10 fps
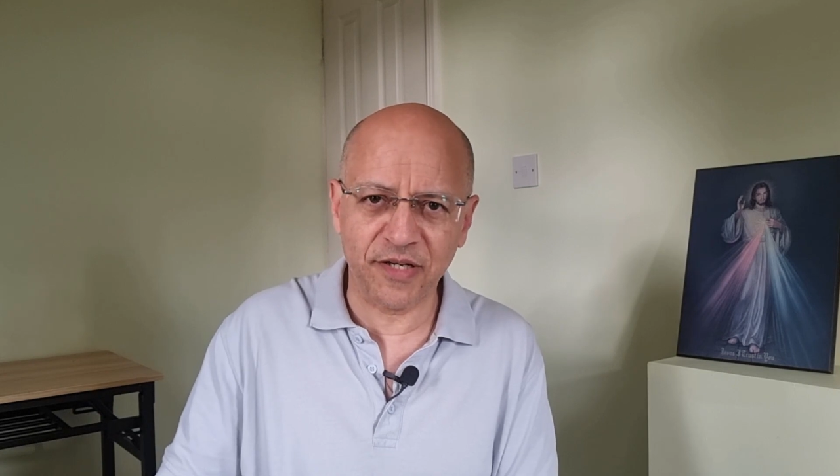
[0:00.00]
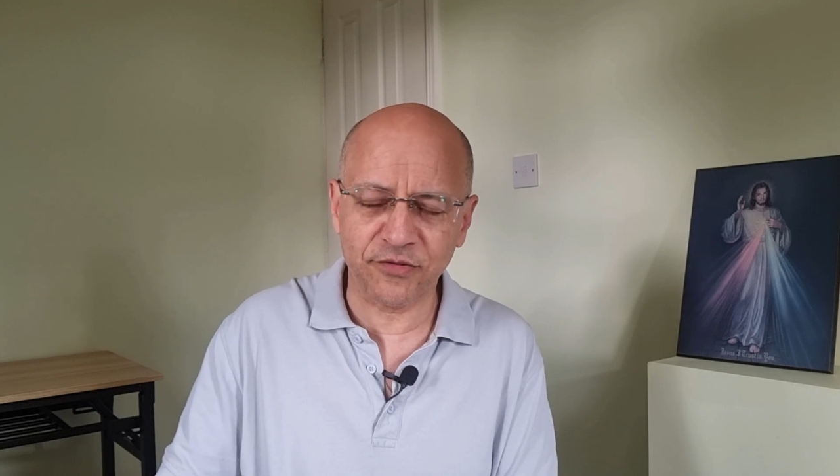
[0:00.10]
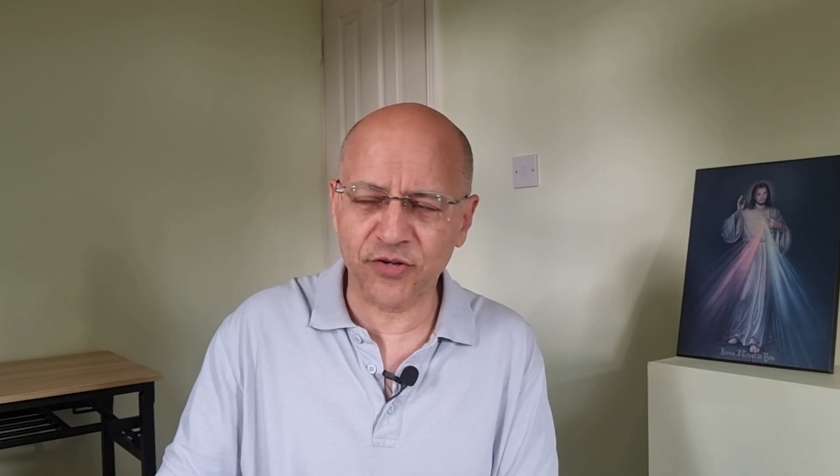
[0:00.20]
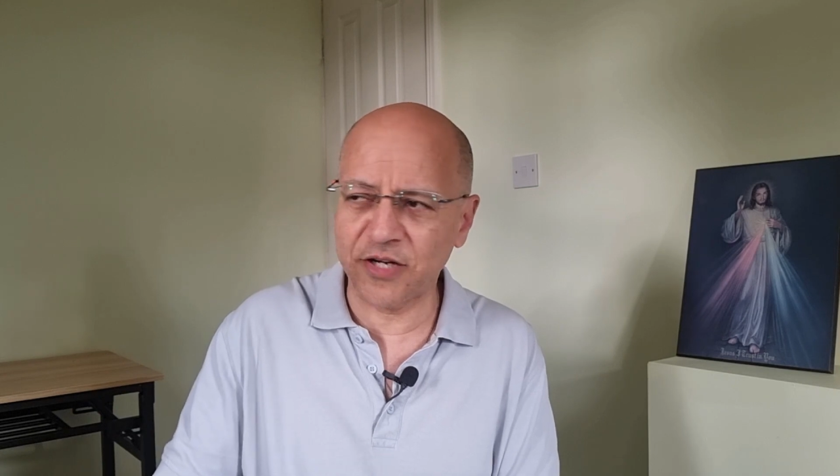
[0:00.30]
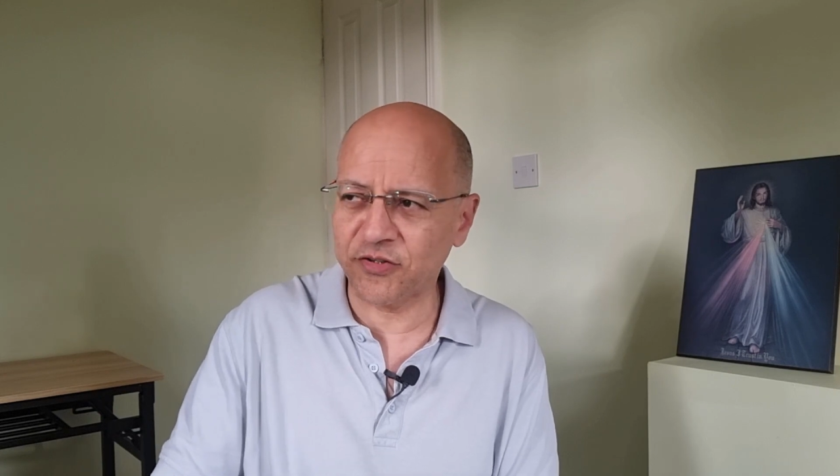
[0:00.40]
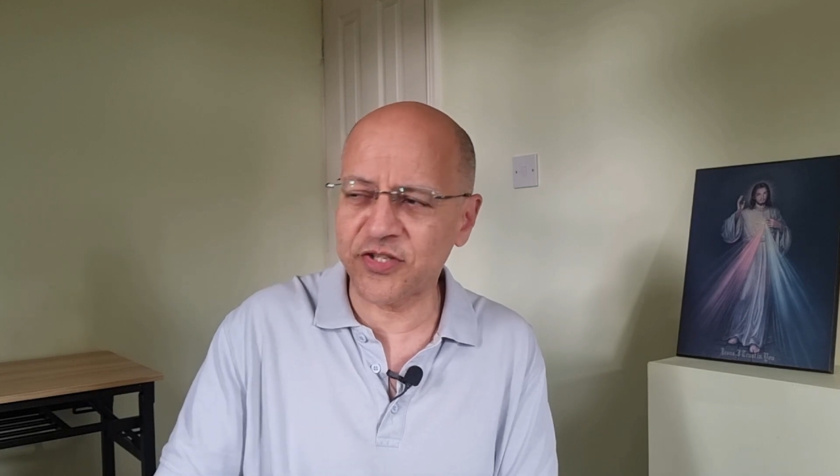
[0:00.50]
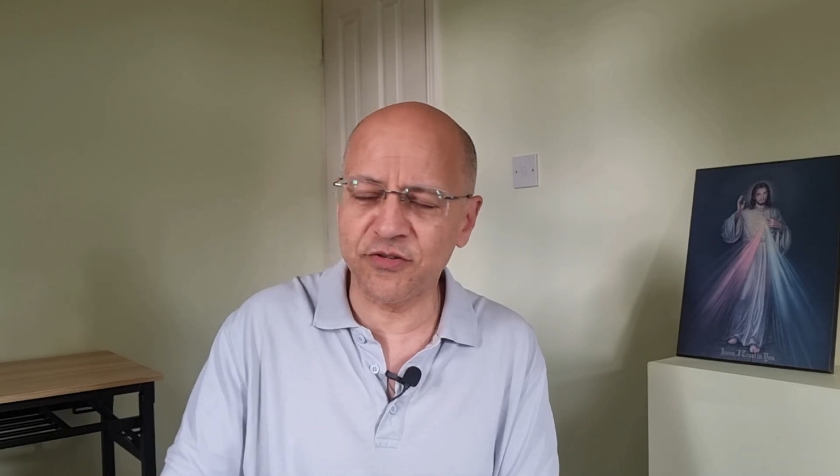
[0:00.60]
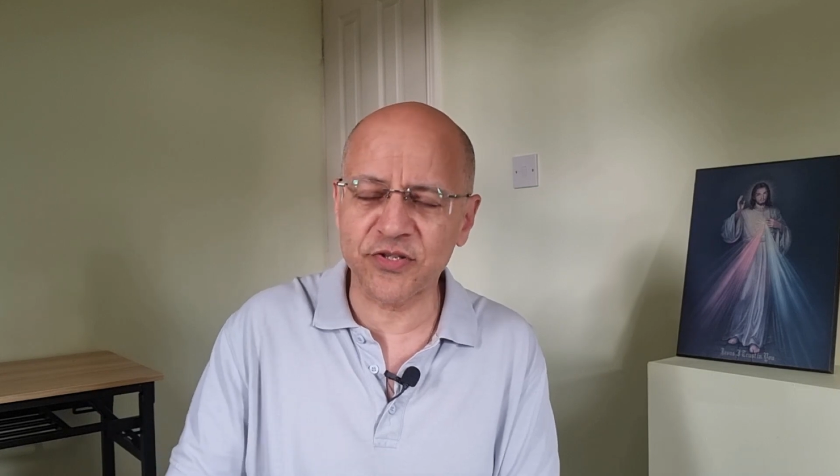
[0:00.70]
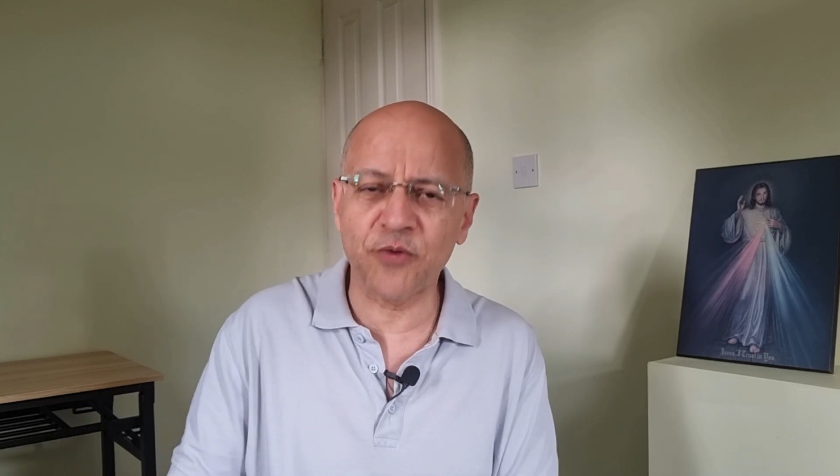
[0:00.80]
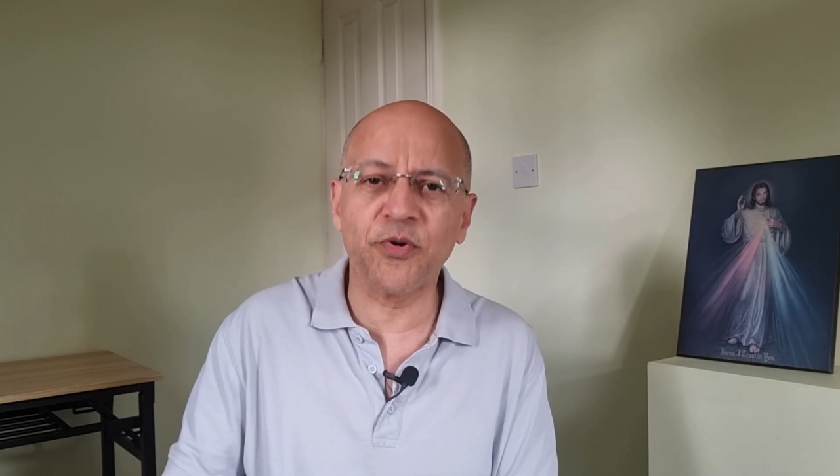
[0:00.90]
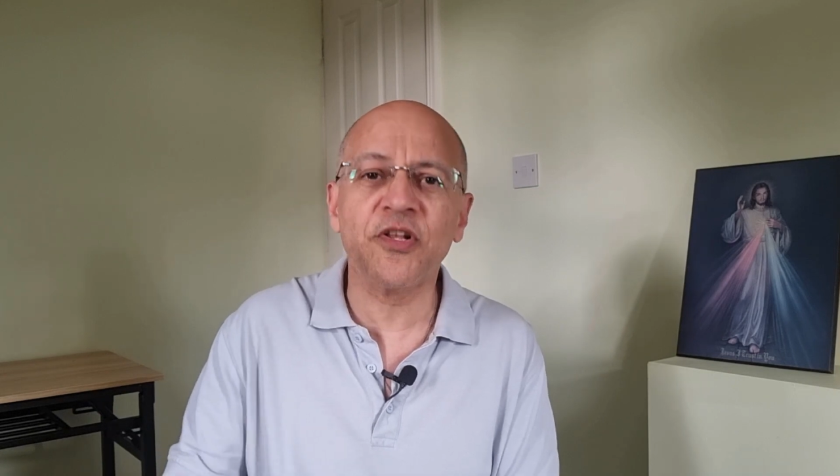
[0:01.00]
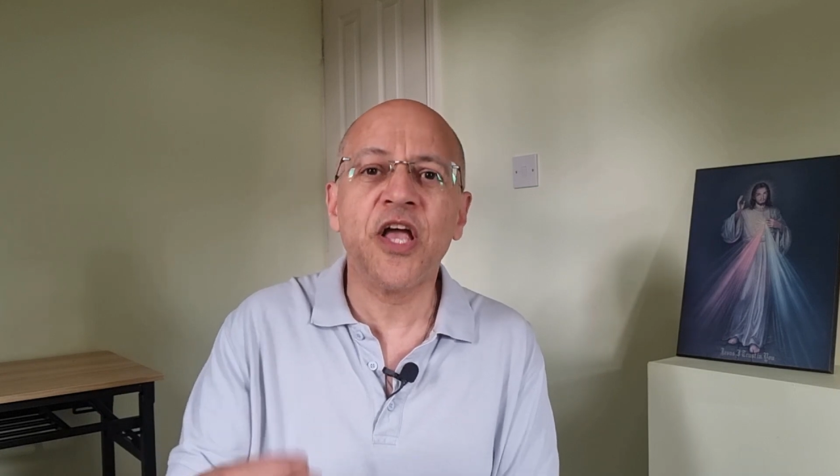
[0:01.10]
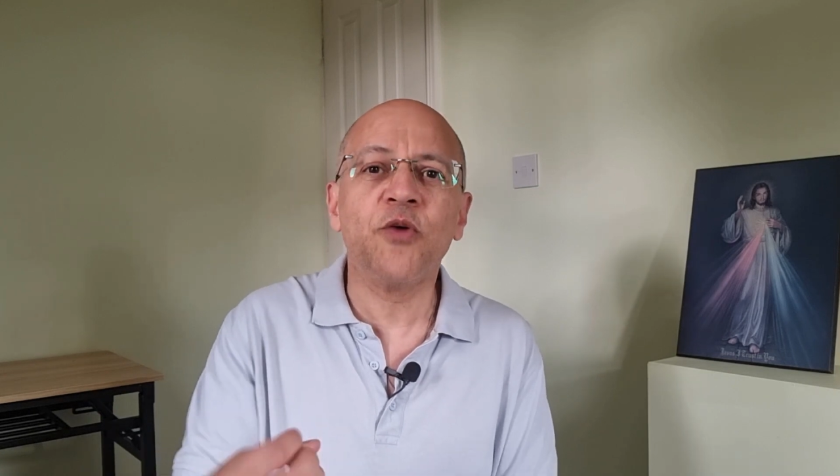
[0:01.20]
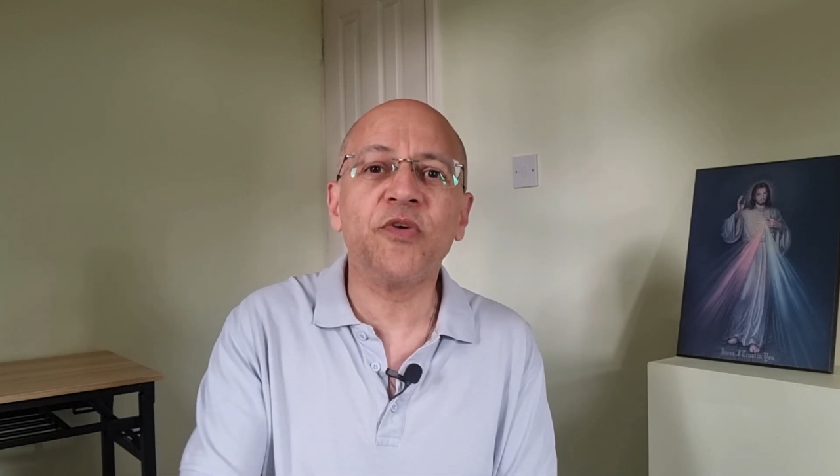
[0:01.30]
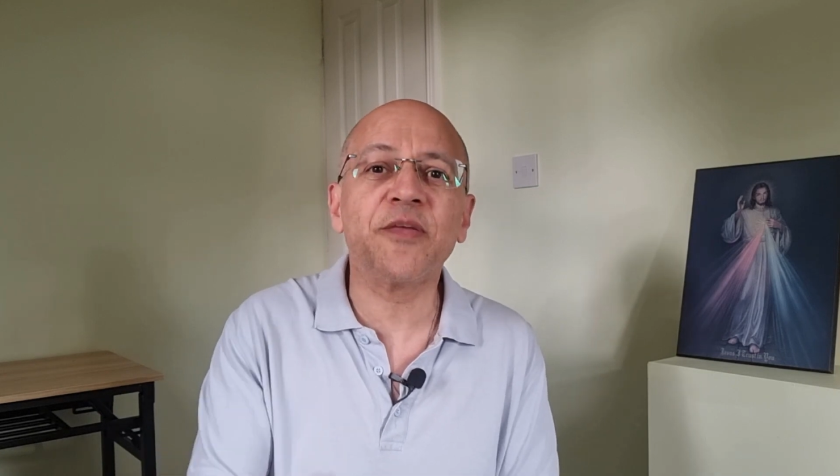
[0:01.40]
and I'll try not to do so, but